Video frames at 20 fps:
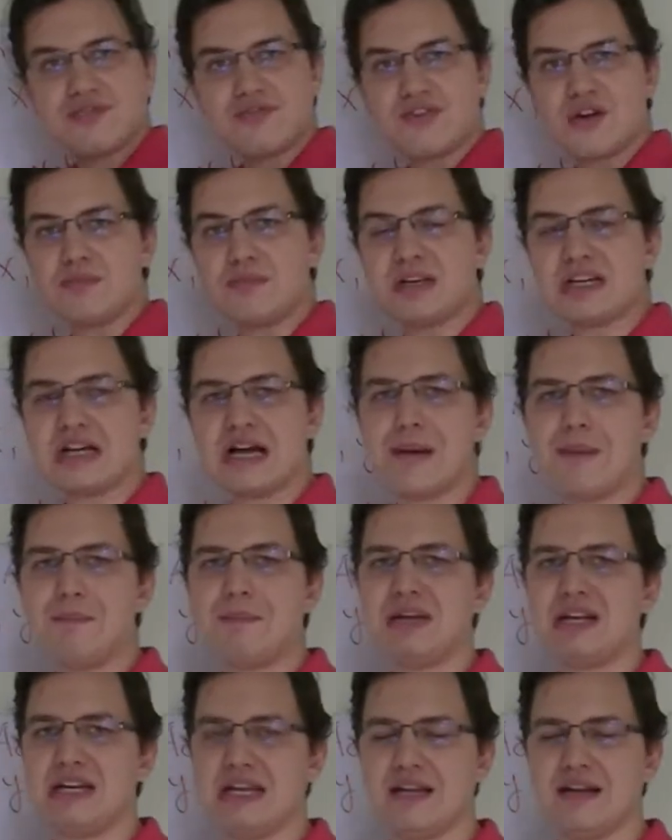from the
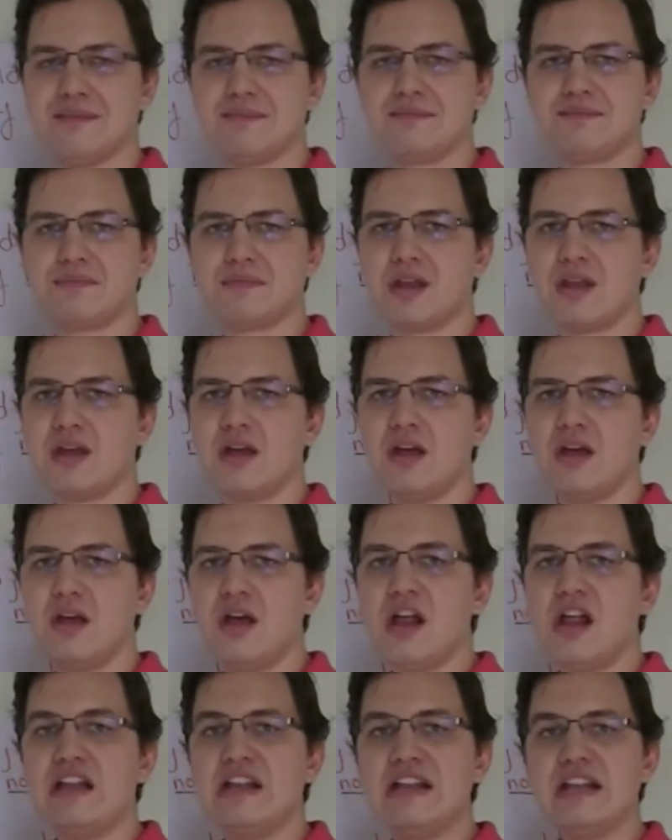company.
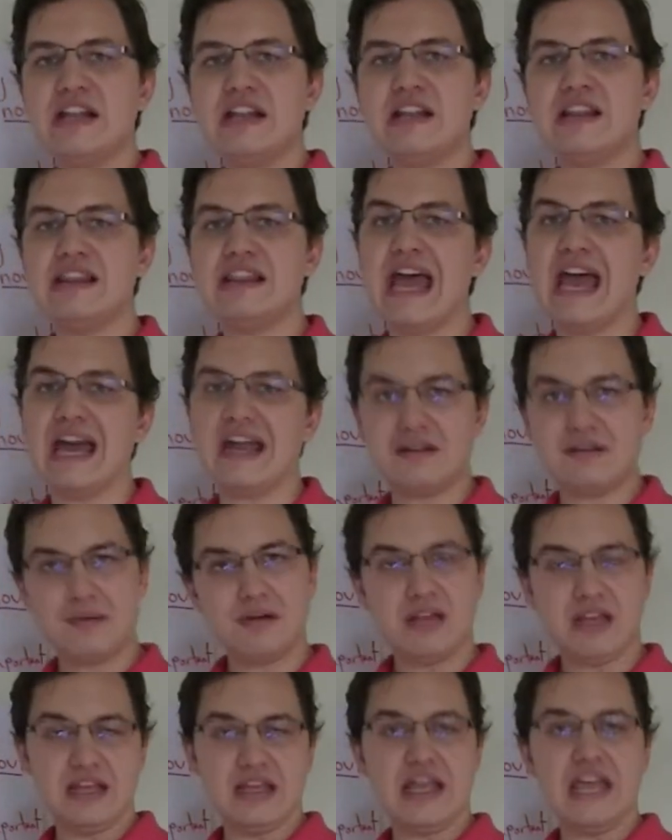
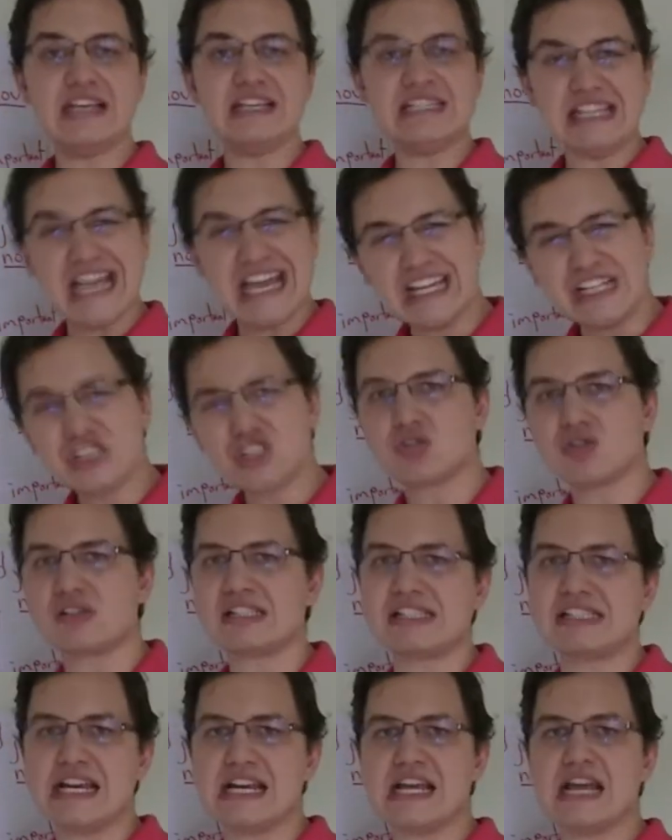That is
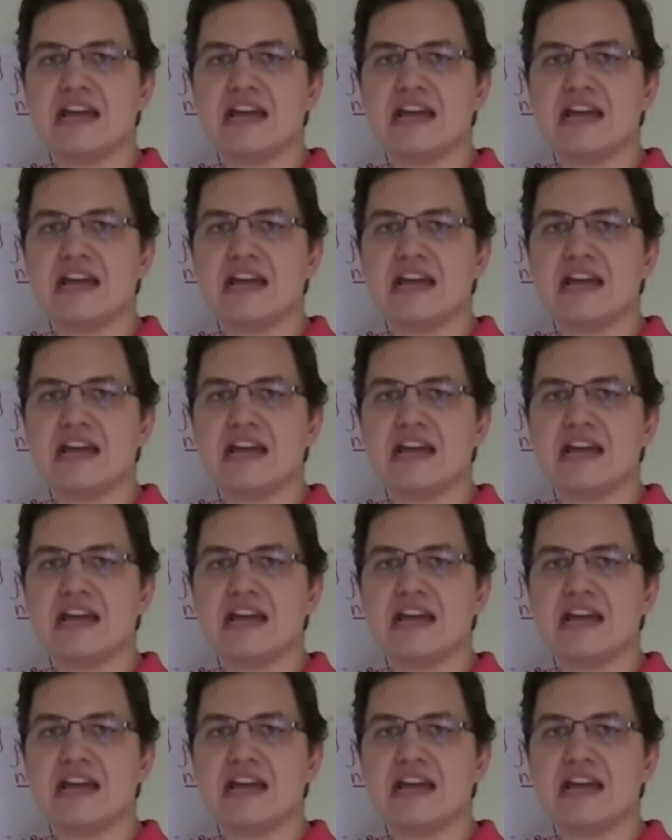interesting